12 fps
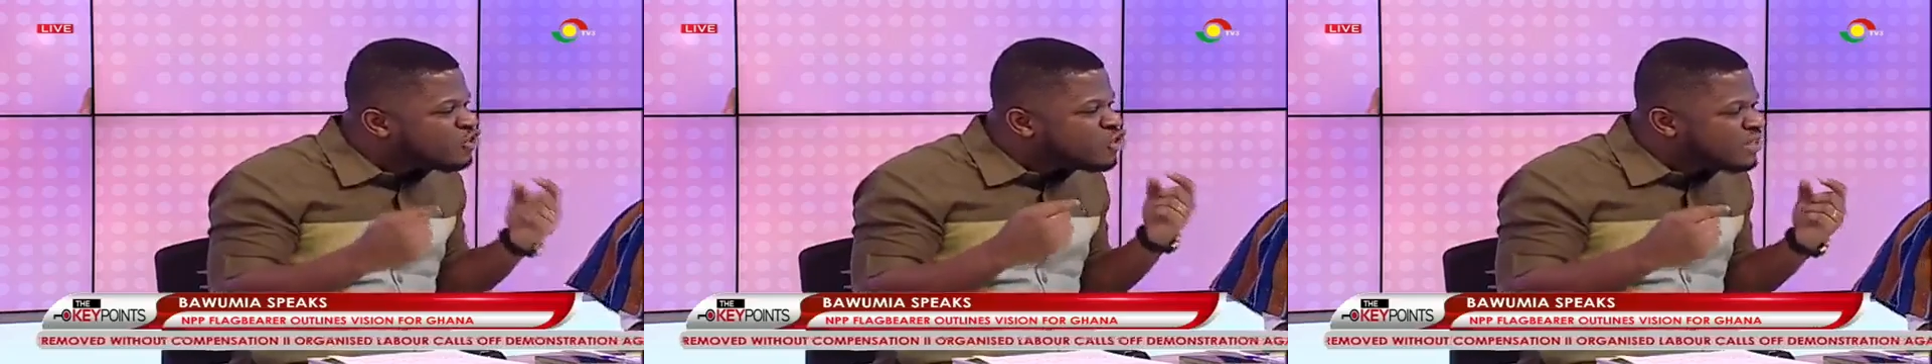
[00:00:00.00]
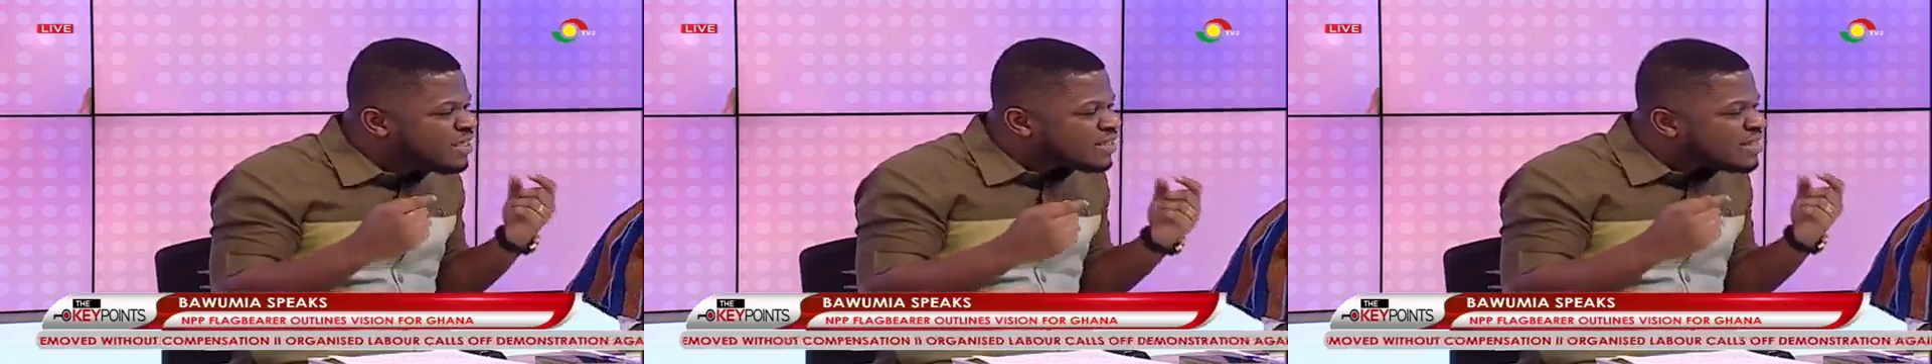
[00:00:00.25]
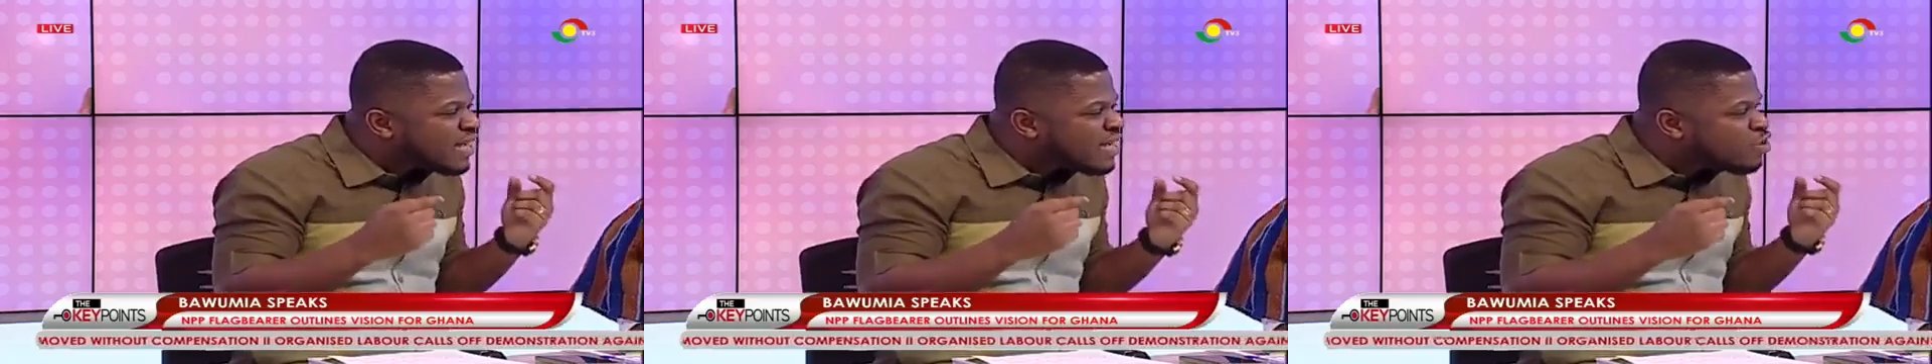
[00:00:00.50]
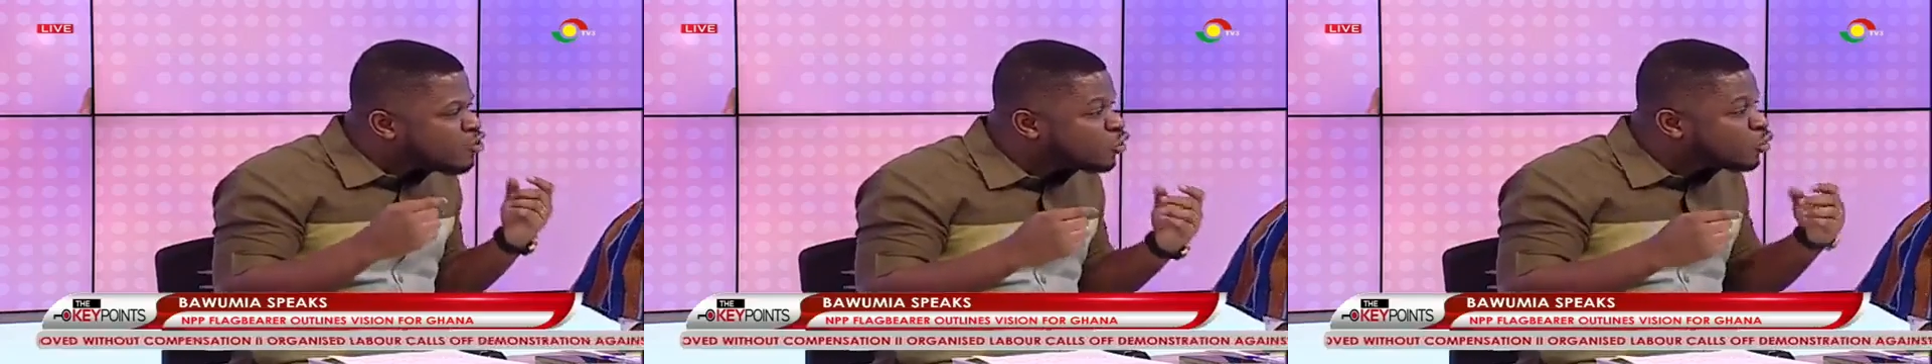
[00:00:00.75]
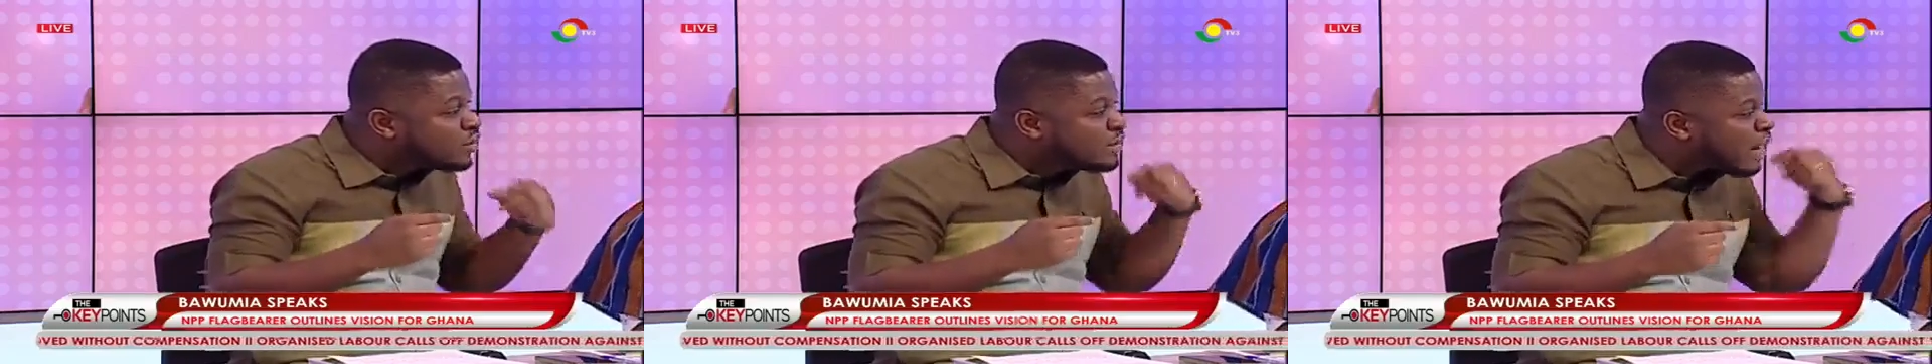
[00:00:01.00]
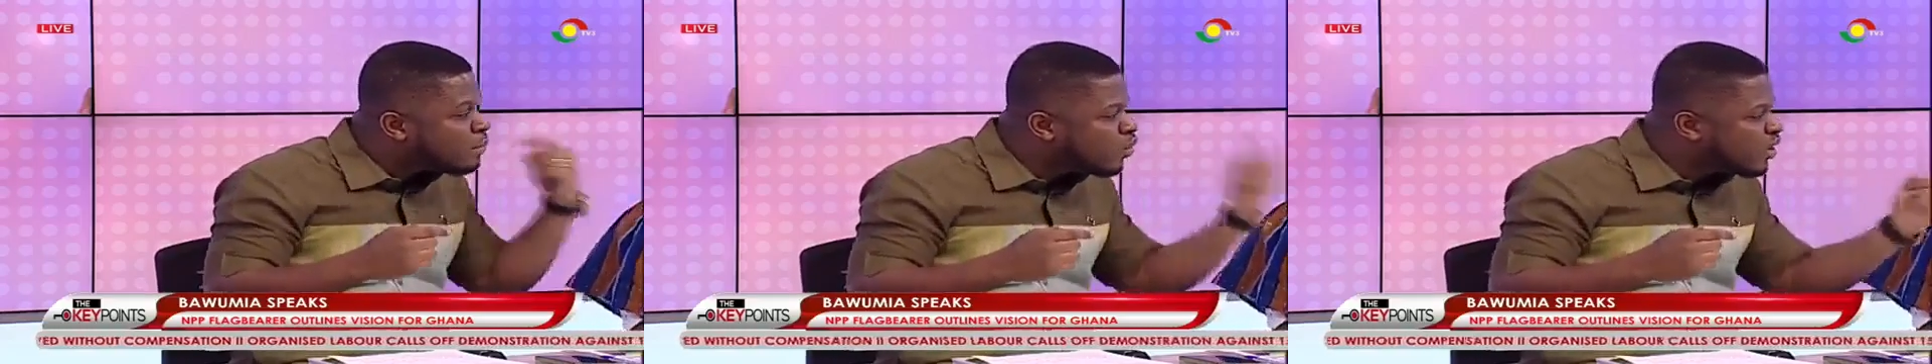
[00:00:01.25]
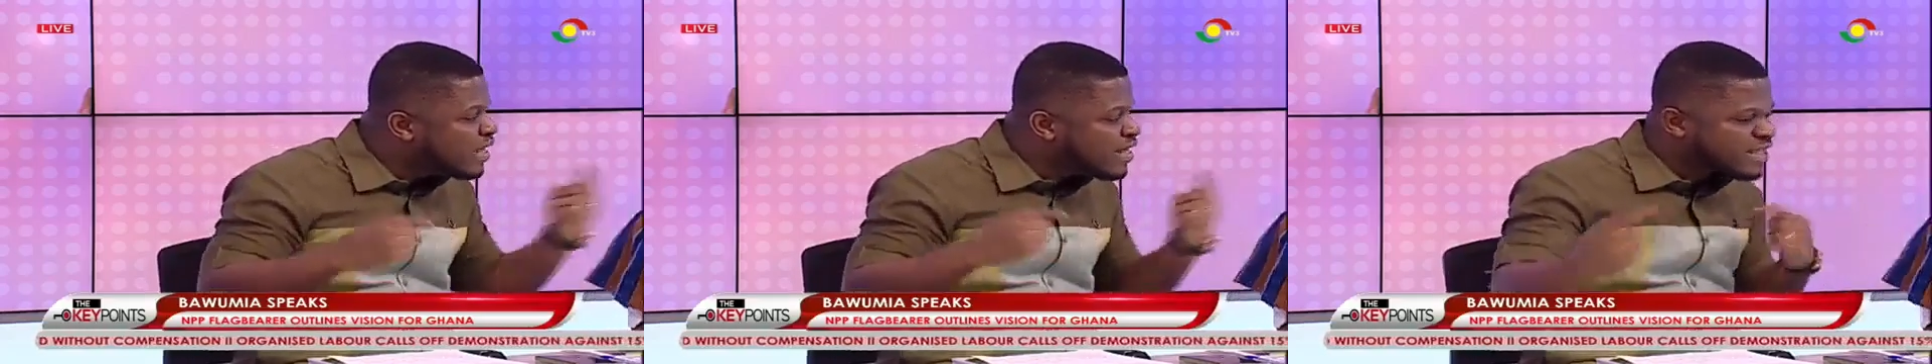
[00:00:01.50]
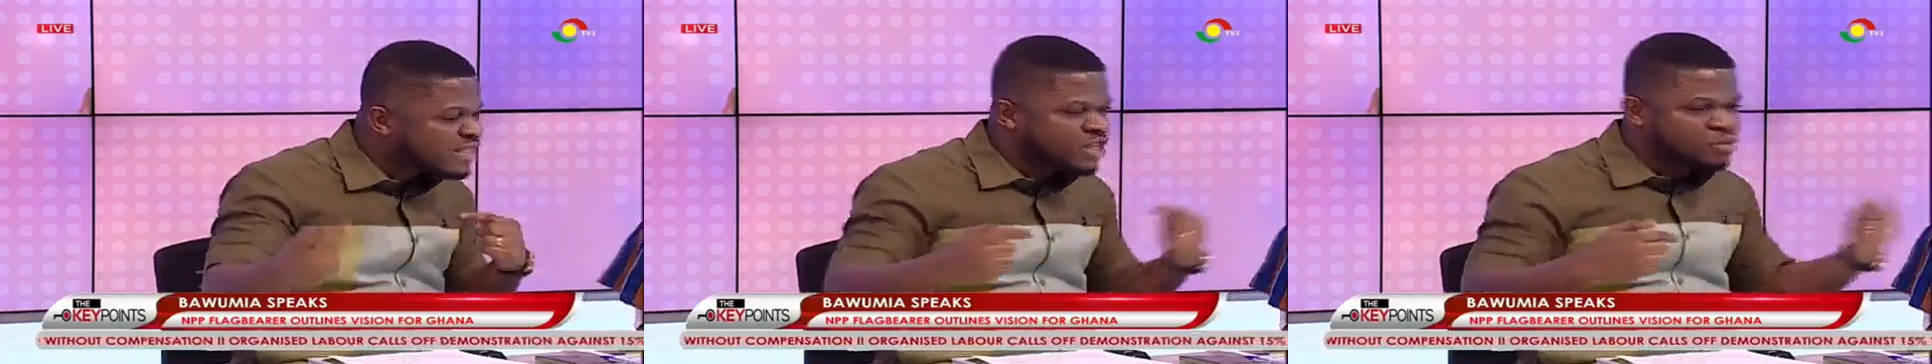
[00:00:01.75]
decided not to dabble in
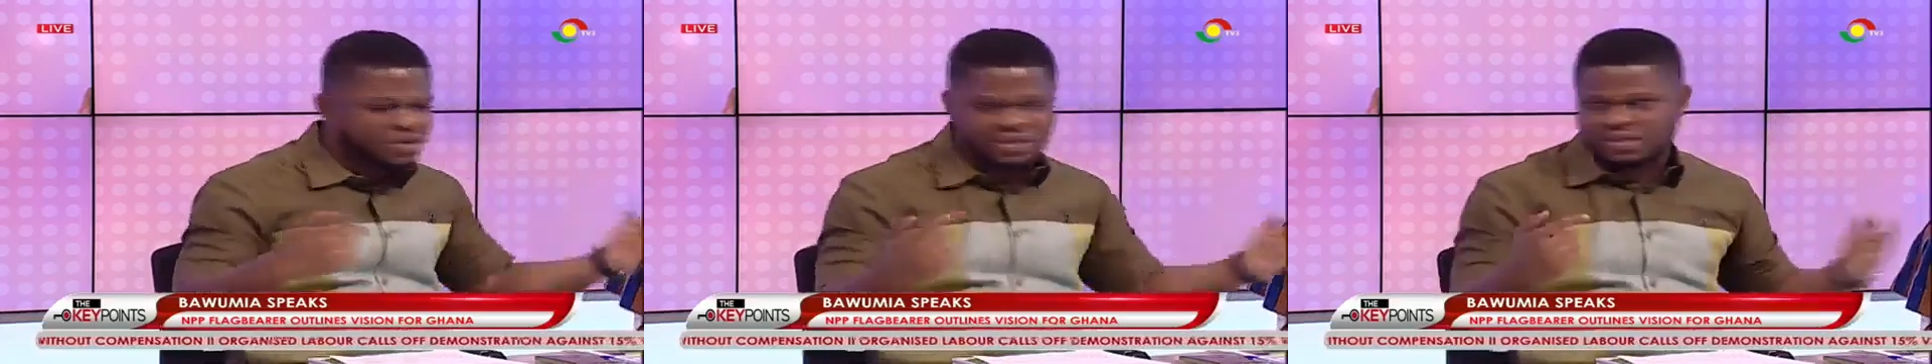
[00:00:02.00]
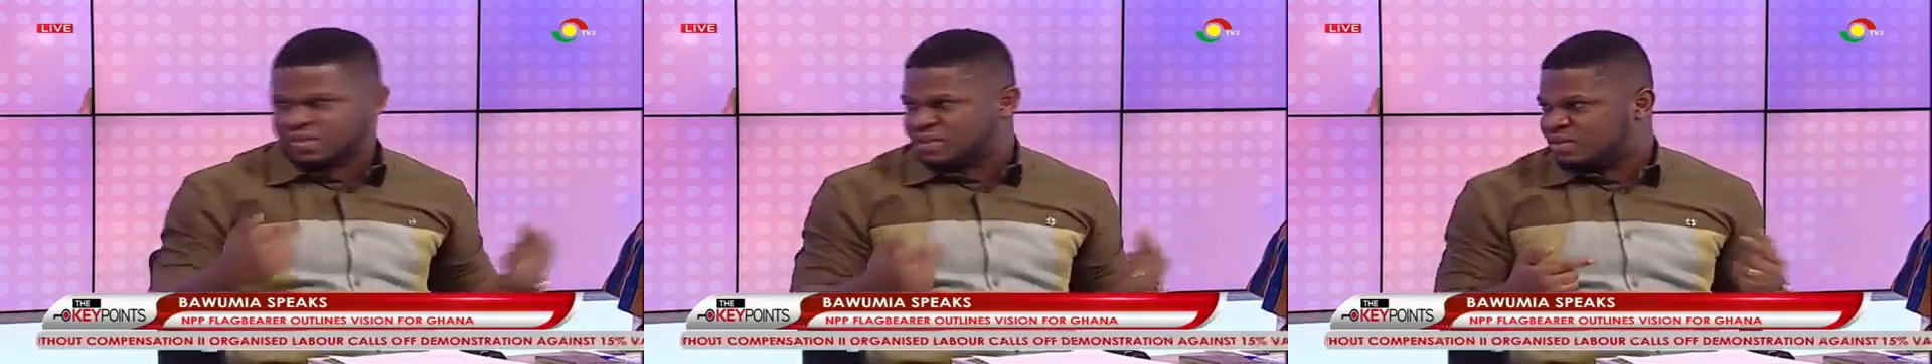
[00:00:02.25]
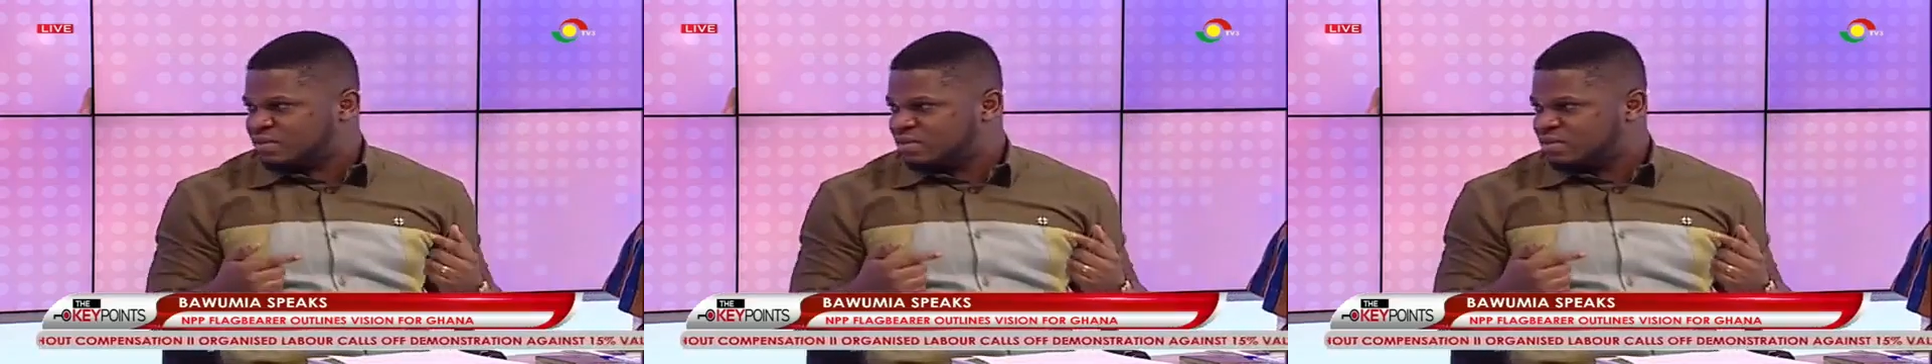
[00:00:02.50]
excuses.